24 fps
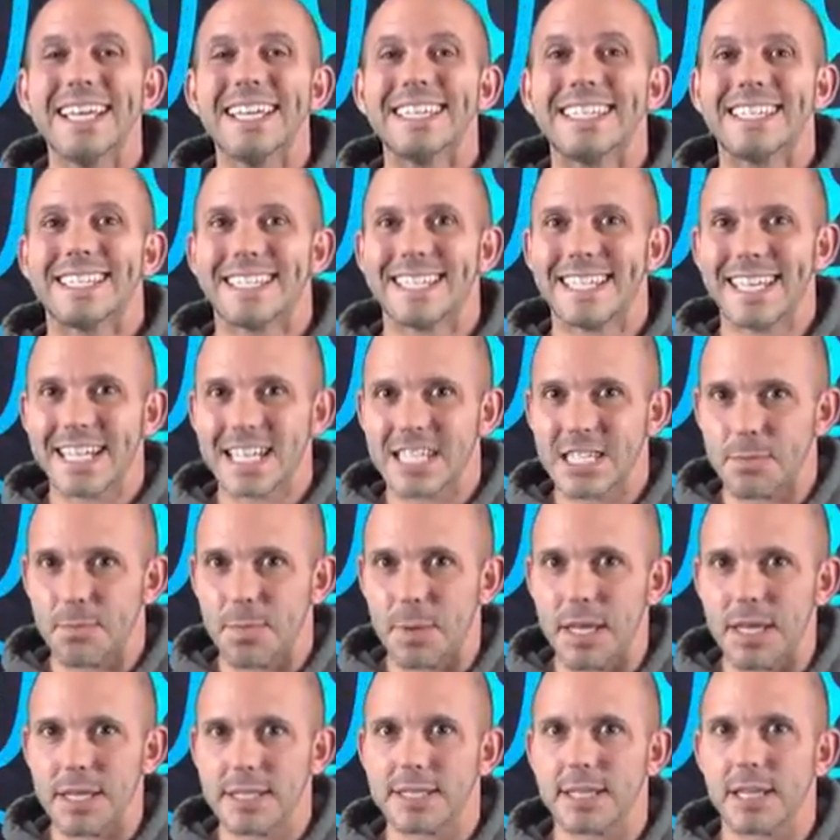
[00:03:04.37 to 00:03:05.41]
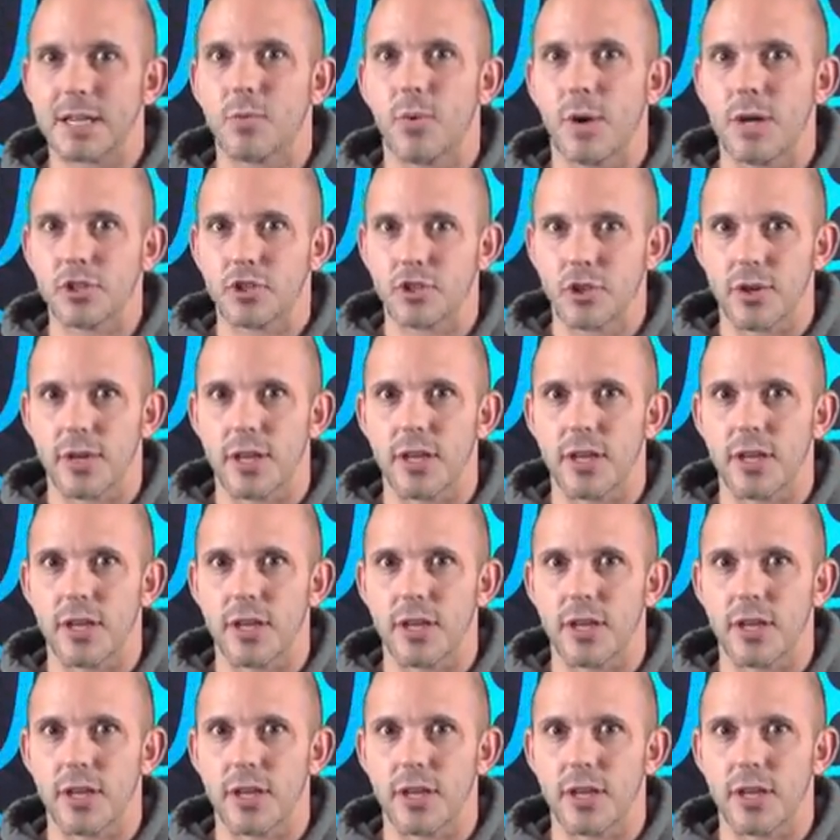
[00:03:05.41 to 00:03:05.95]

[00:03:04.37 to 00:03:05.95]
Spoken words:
6-speed sequential